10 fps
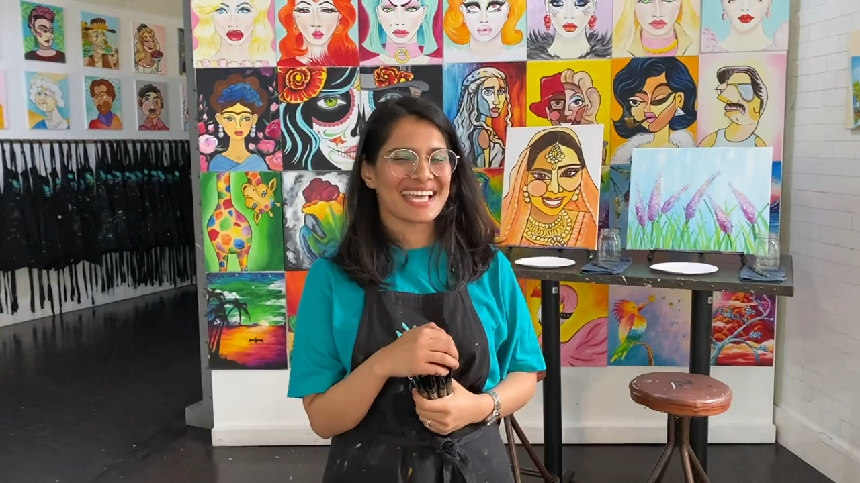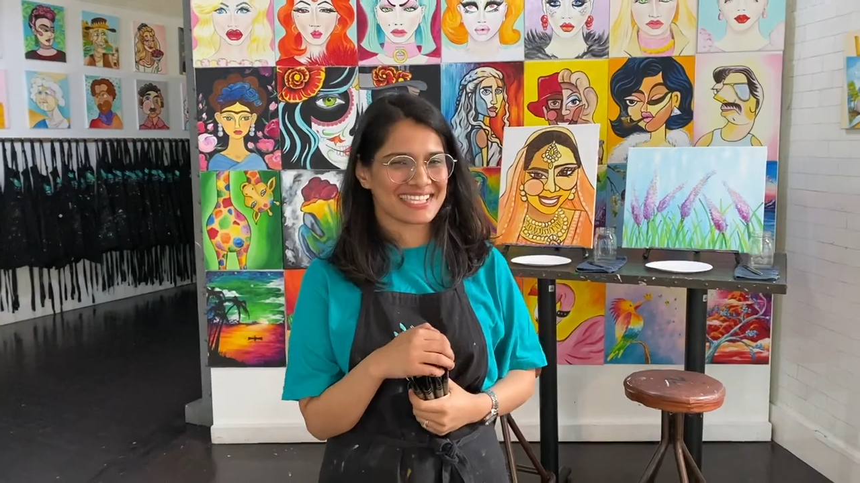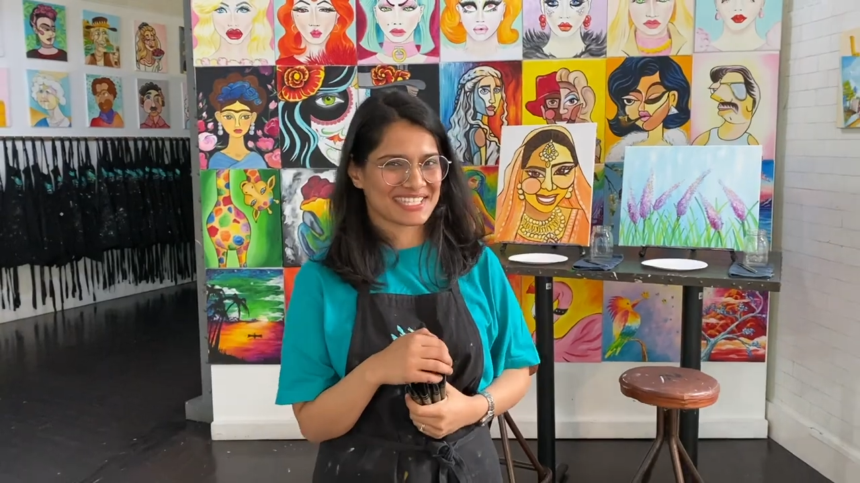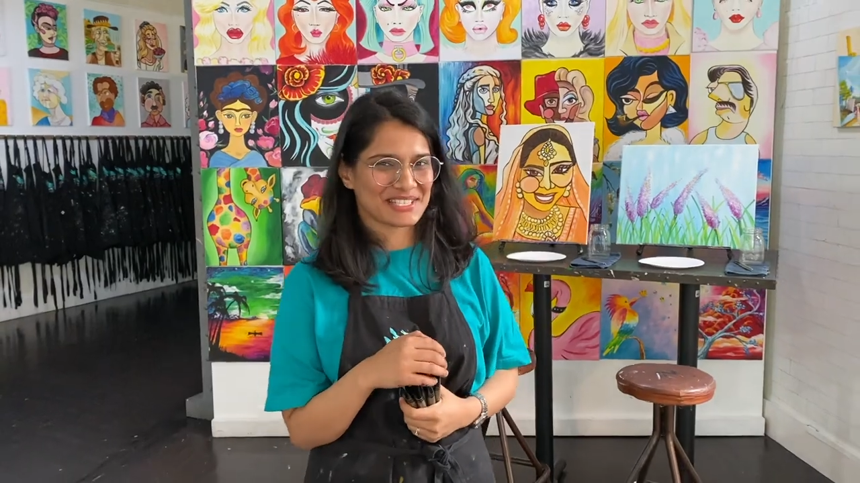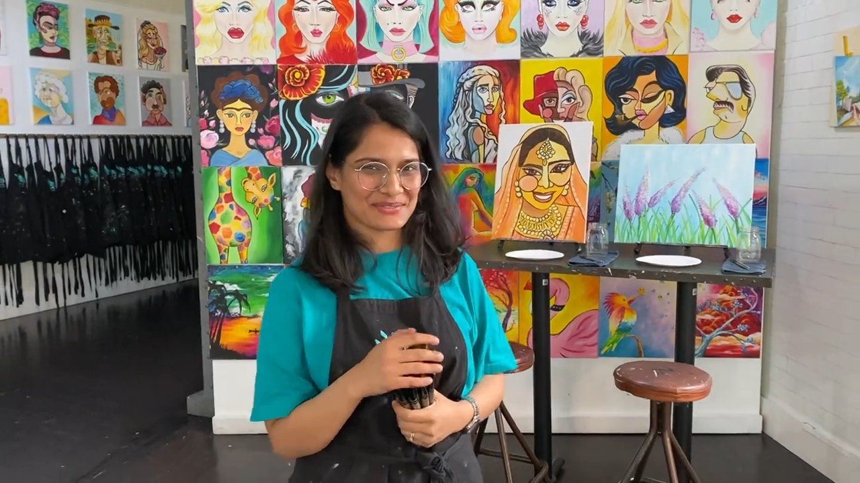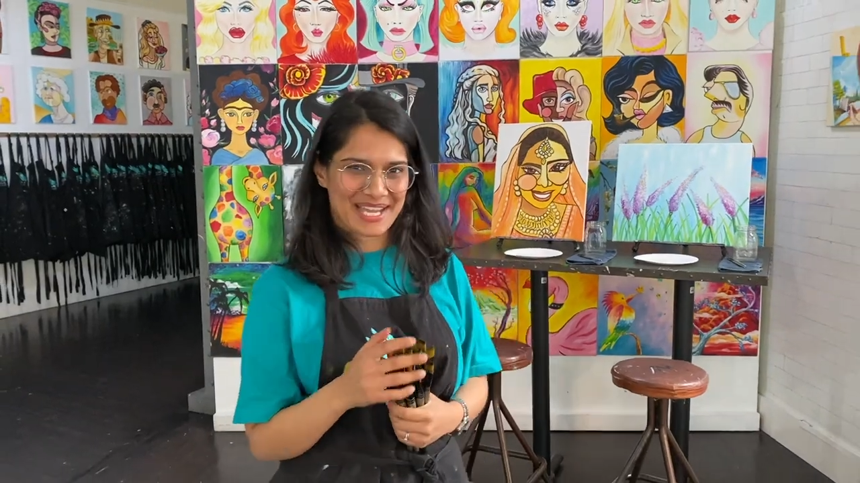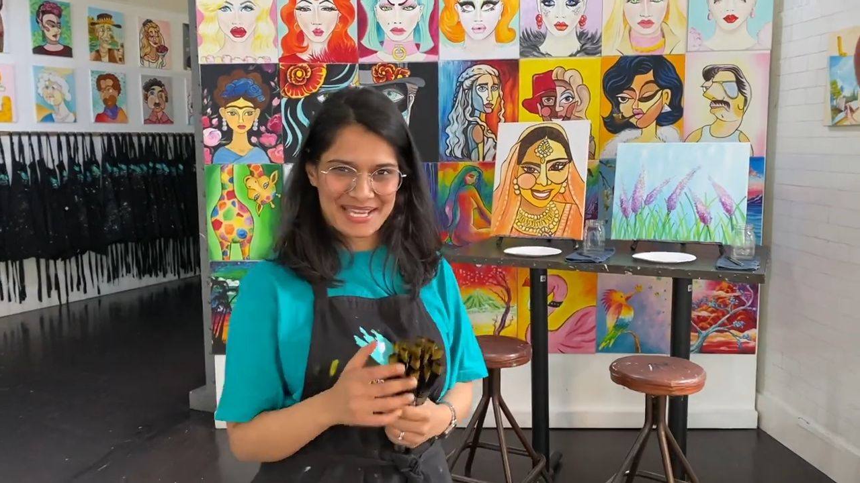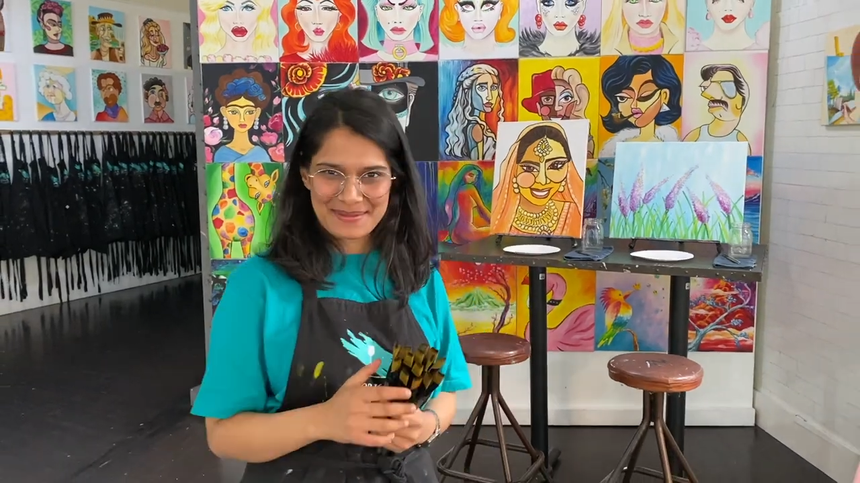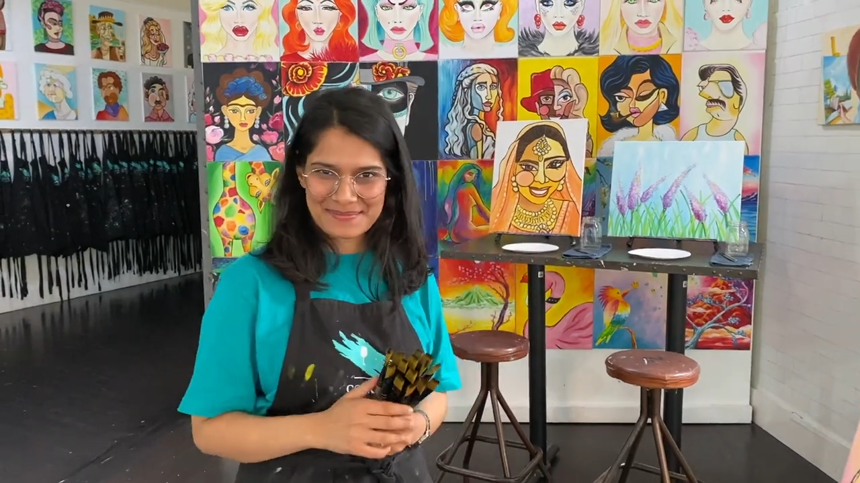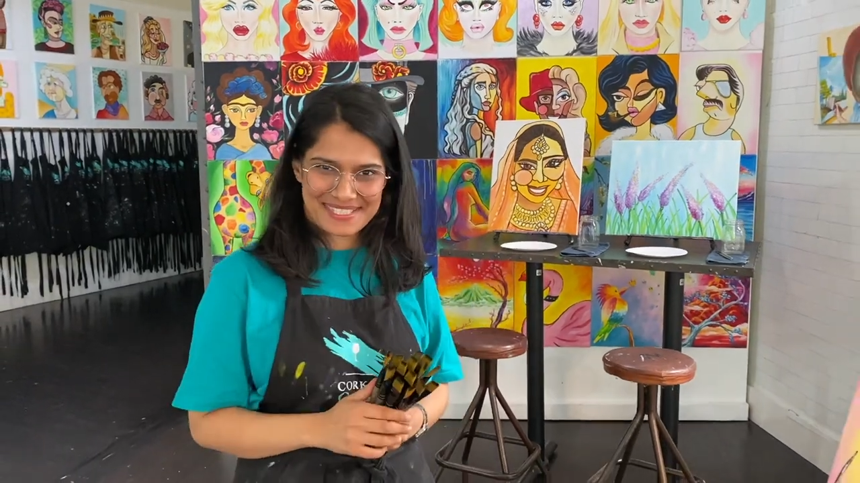I steal
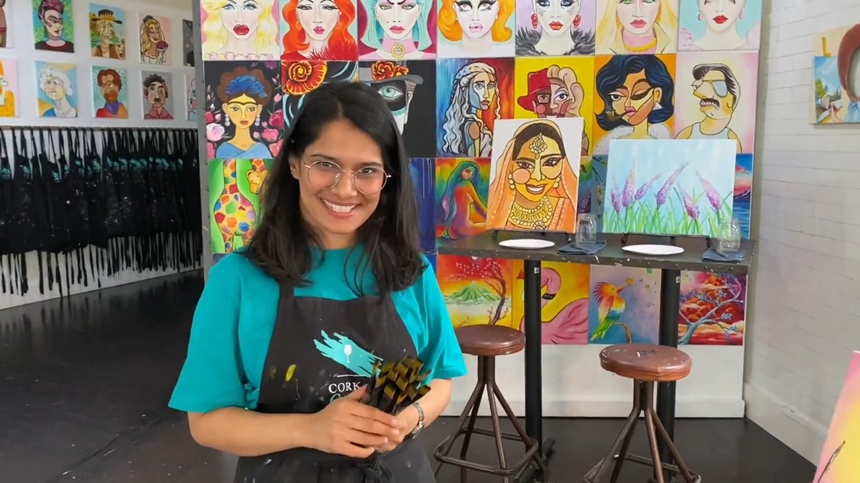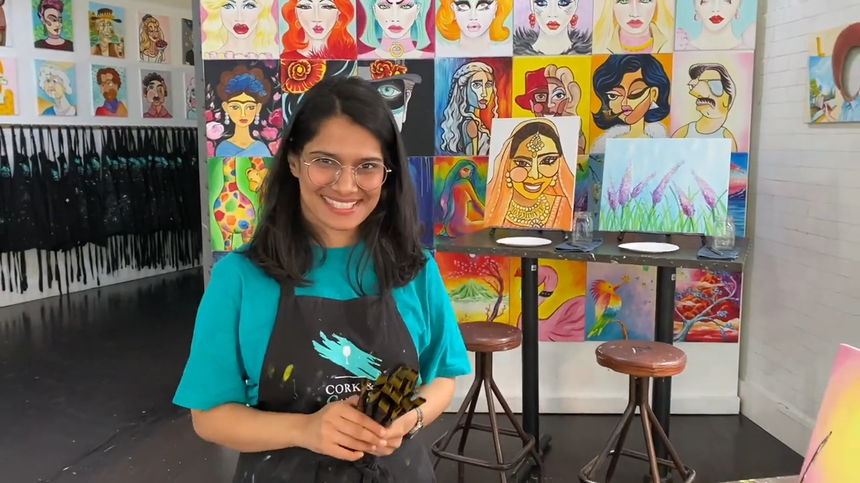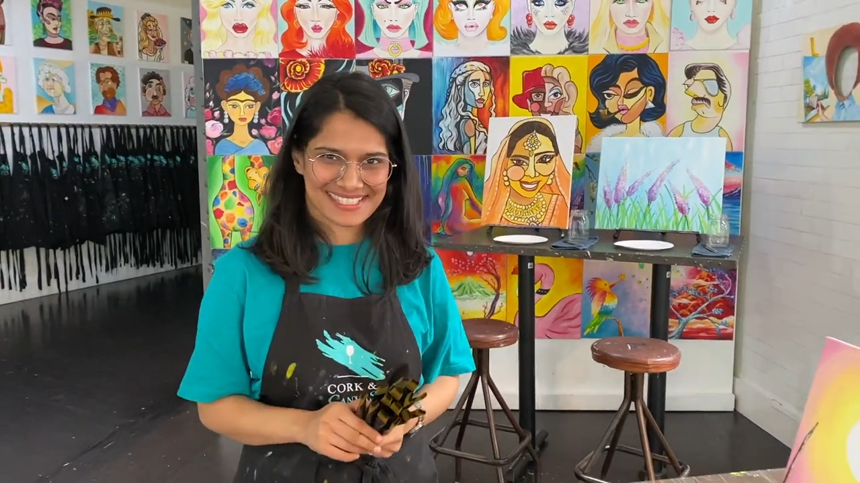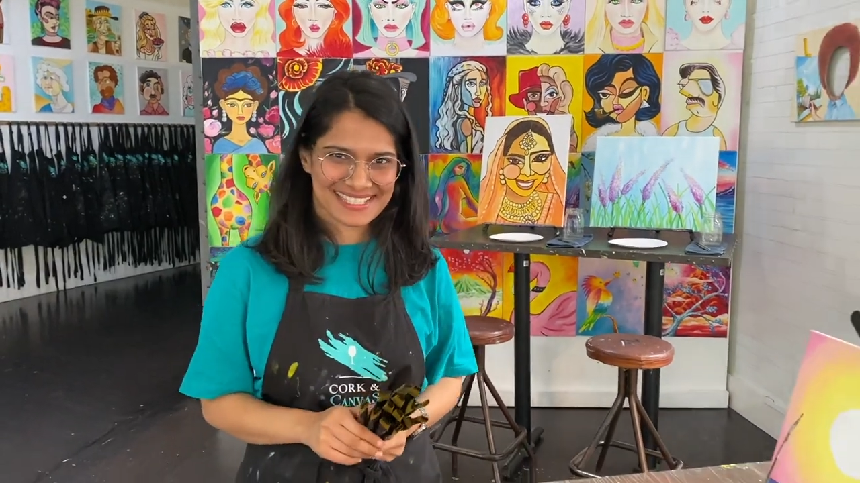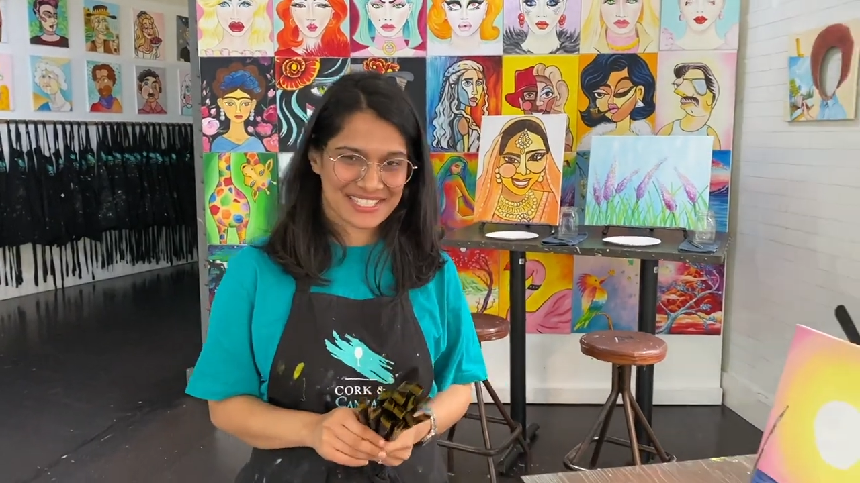vibes